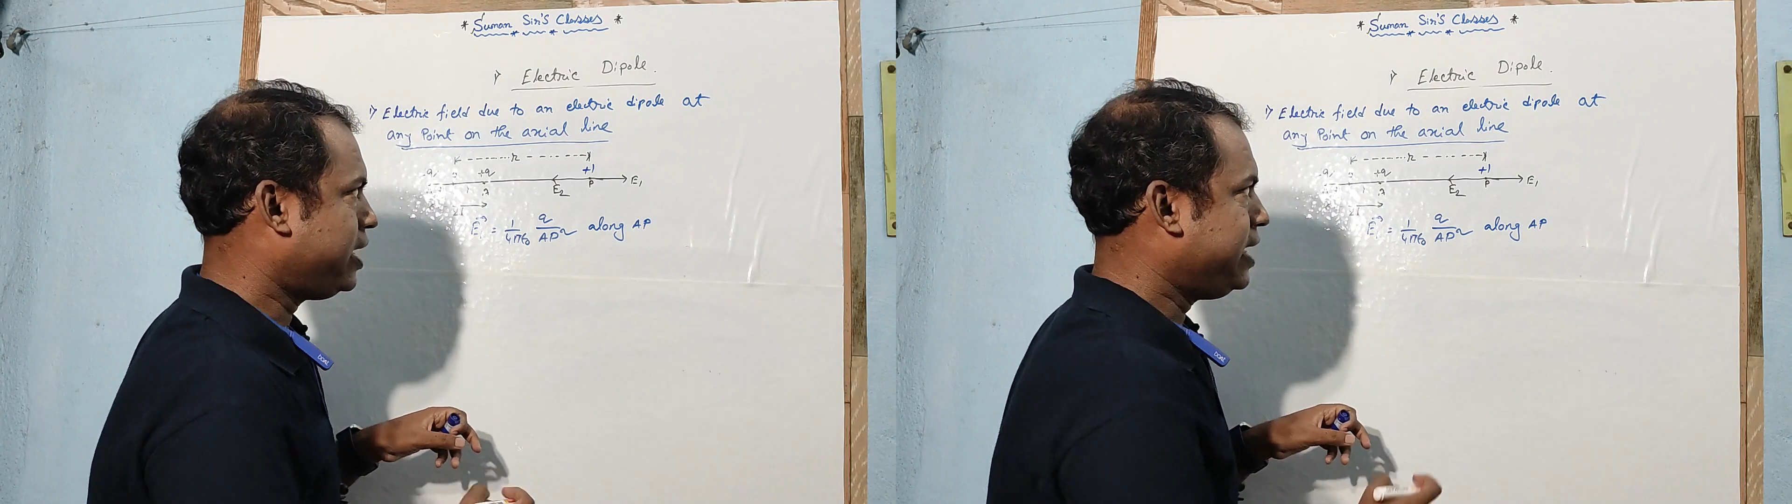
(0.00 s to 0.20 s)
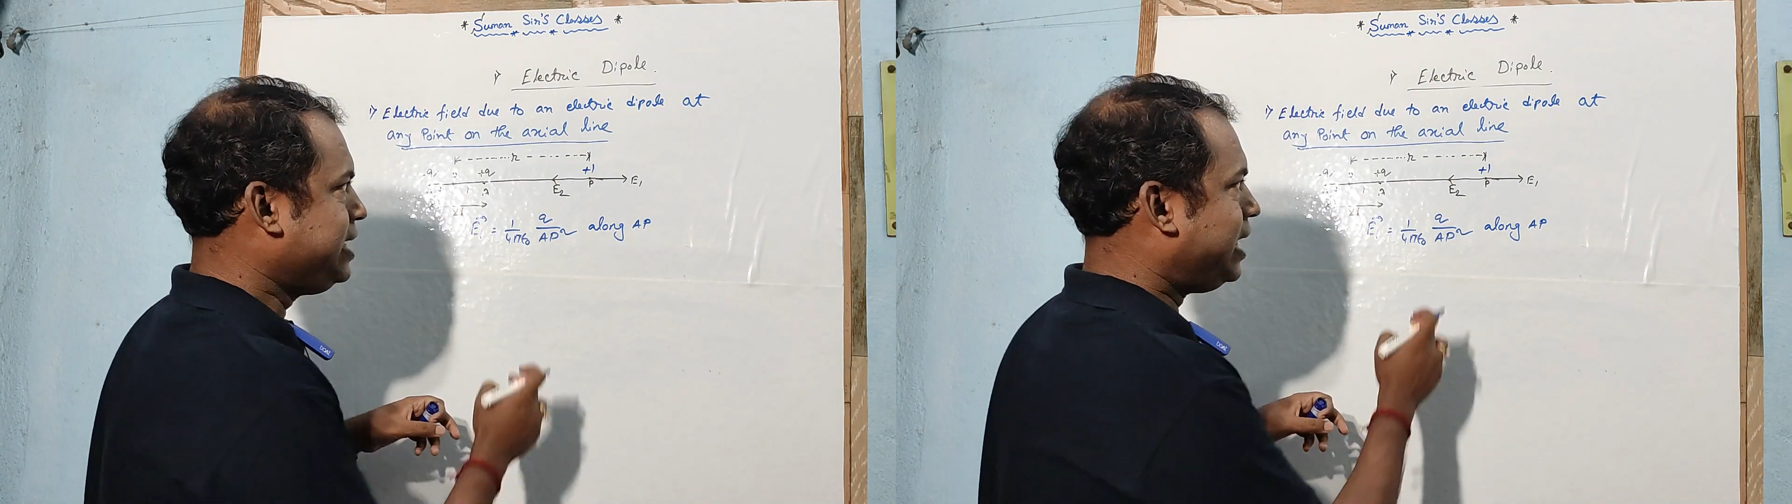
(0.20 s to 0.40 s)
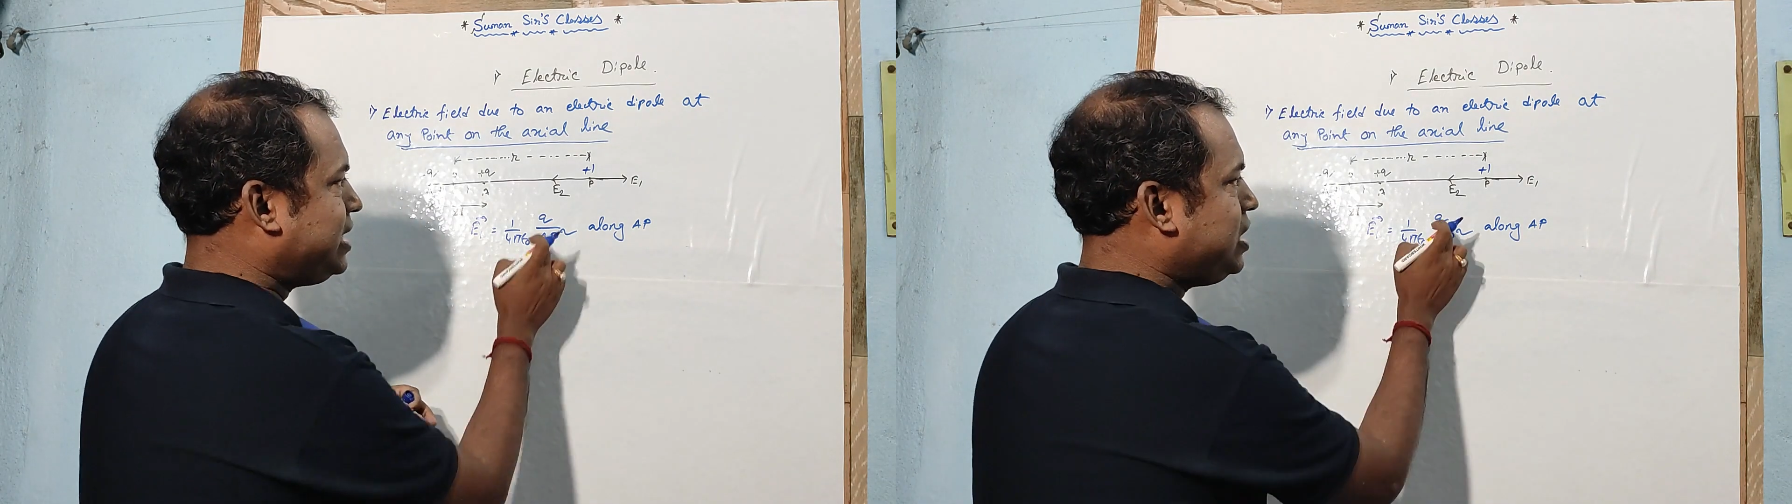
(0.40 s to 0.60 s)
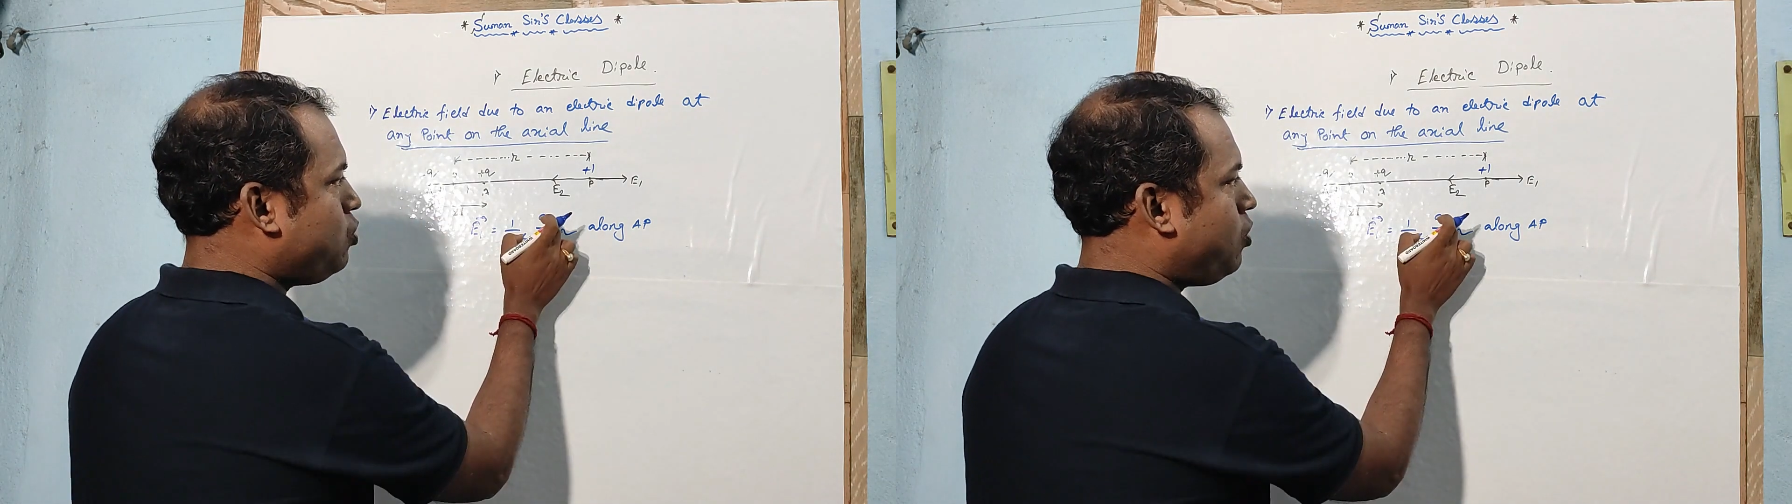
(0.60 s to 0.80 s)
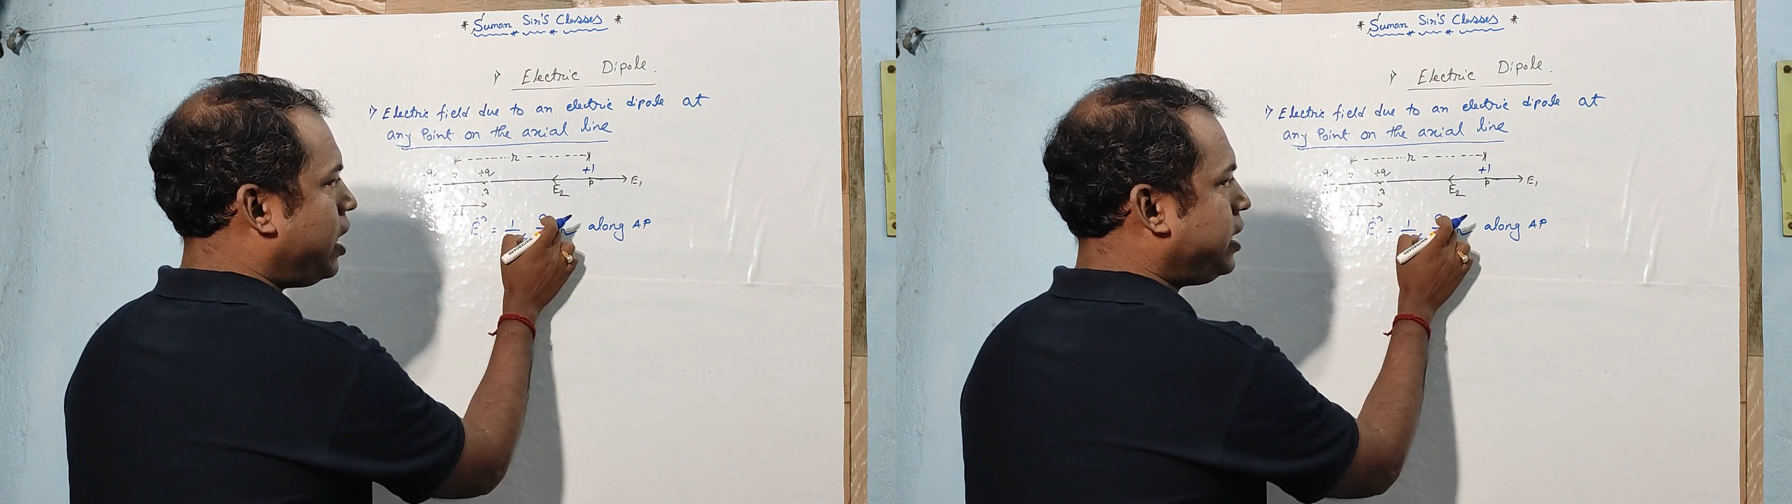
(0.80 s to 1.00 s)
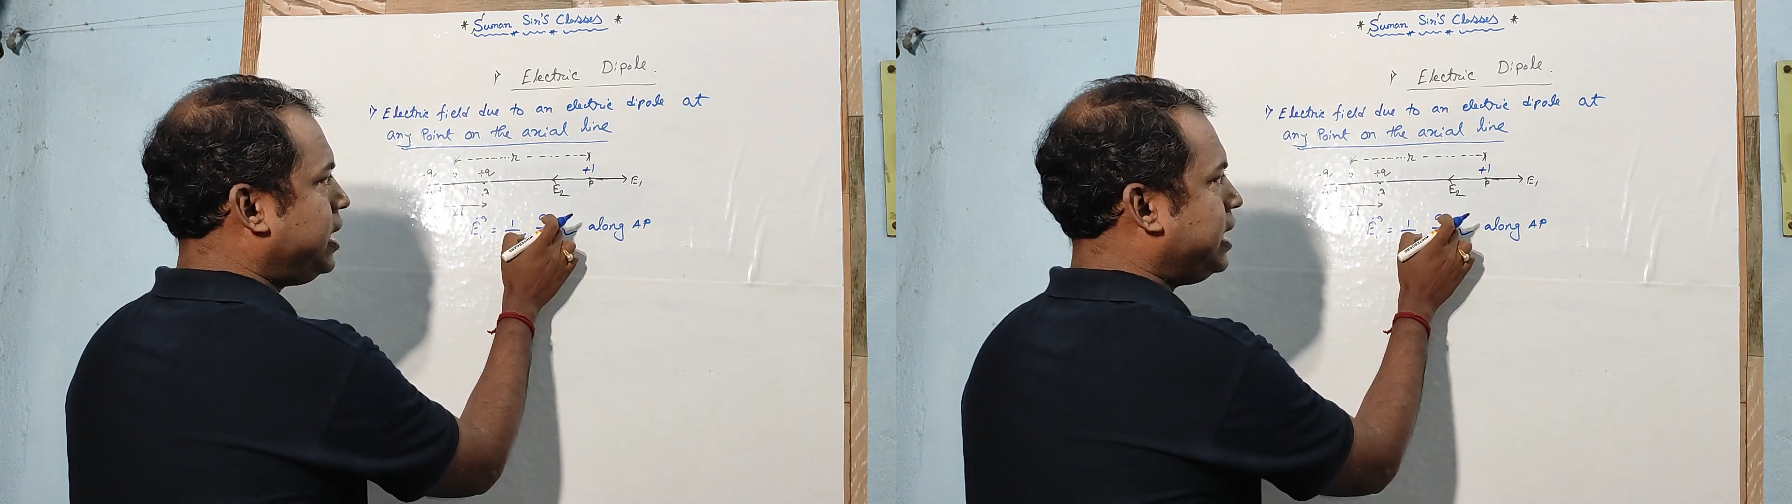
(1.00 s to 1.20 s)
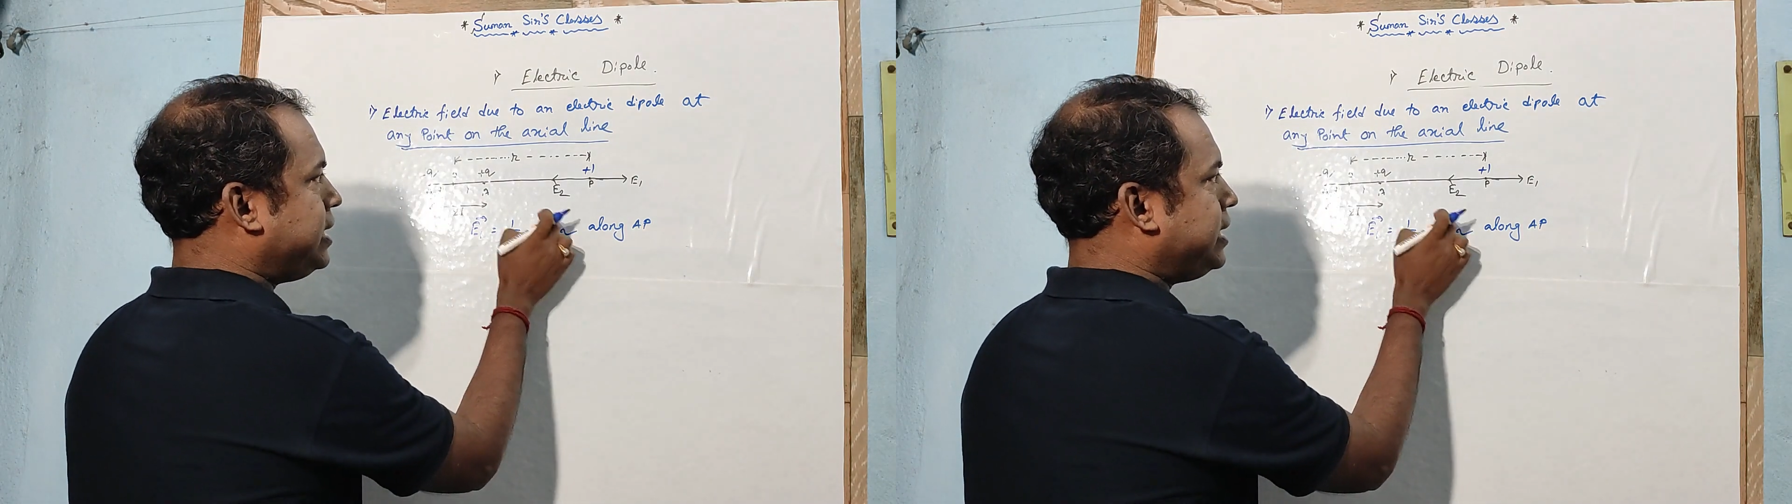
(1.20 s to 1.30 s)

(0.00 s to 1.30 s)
Here Q1,